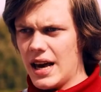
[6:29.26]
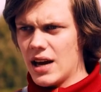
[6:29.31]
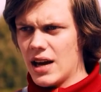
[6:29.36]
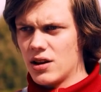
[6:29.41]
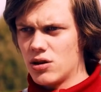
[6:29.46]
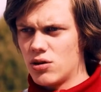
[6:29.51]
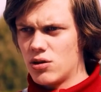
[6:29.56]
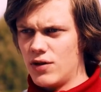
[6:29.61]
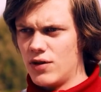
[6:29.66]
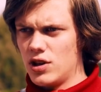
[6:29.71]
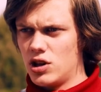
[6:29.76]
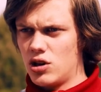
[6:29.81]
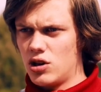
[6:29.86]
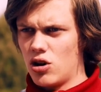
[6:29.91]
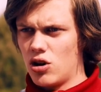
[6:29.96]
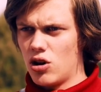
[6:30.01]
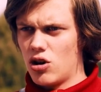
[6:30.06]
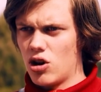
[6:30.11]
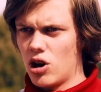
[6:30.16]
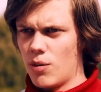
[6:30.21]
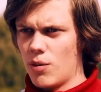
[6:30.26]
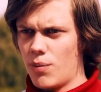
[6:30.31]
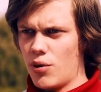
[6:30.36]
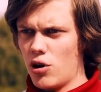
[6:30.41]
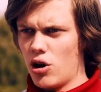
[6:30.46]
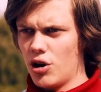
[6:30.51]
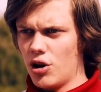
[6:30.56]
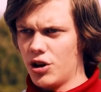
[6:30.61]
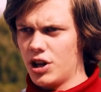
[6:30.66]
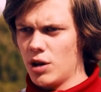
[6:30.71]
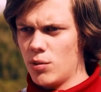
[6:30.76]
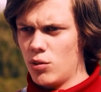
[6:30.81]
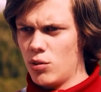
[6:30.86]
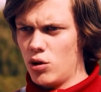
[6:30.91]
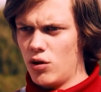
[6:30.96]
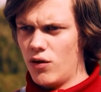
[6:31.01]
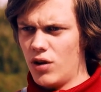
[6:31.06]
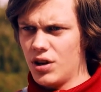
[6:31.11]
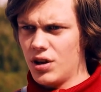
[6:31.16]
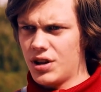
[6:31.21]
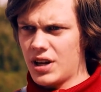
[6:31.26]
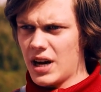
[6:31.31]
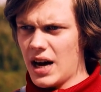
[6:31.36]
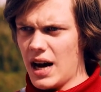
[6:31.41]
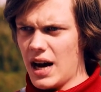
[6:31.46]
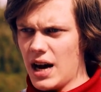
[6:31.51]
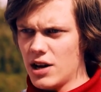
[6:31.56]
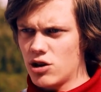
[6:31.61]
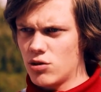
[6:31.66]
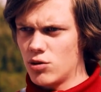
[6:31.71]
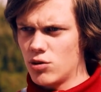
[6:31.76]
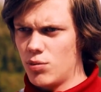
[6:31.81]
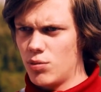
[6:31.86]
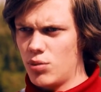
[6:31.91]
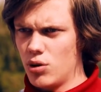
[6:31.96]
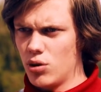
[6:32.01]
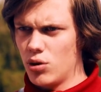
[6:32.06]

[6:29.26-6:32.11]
and they would make a good match, just like the magnets.